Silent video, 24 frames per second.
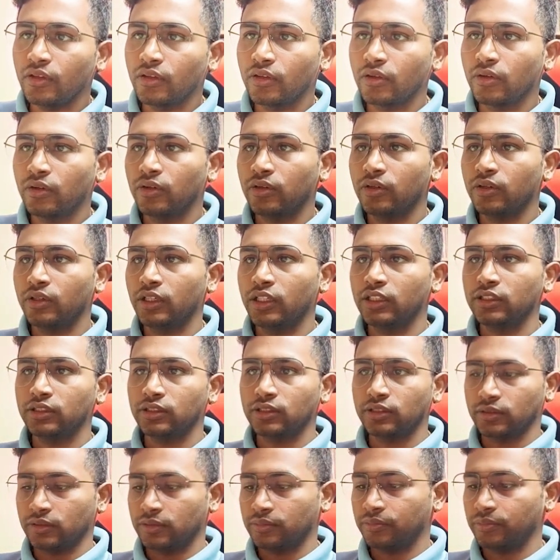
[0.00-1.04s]
So
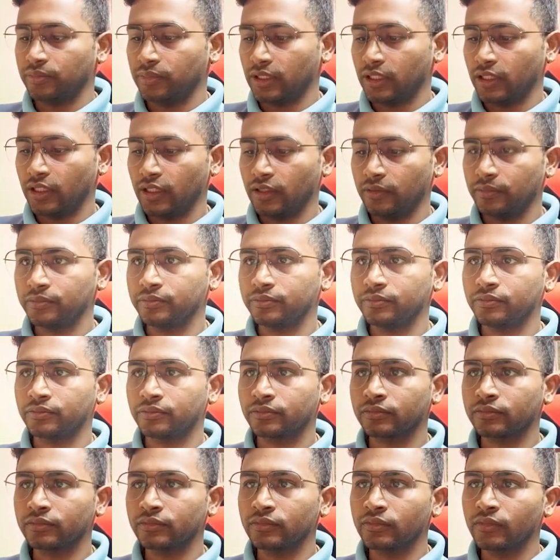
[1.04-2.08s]
display,
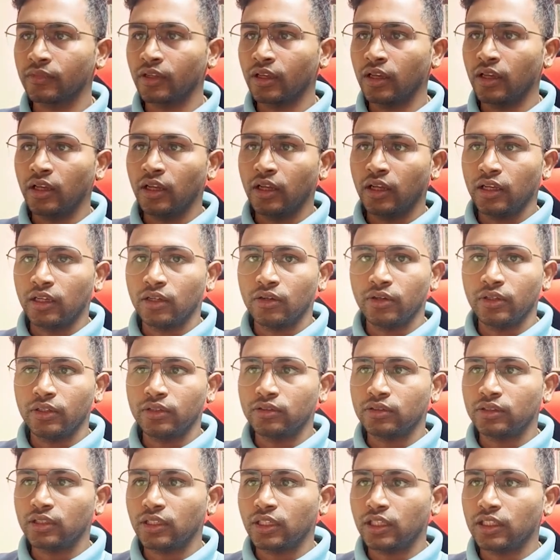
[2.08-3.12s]
going
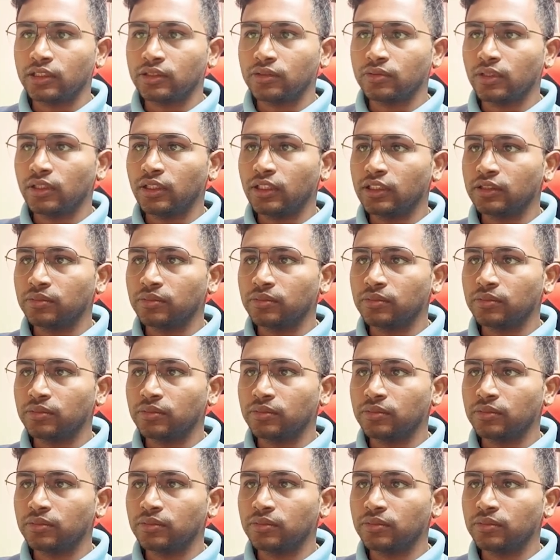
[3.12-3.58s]
to the next one,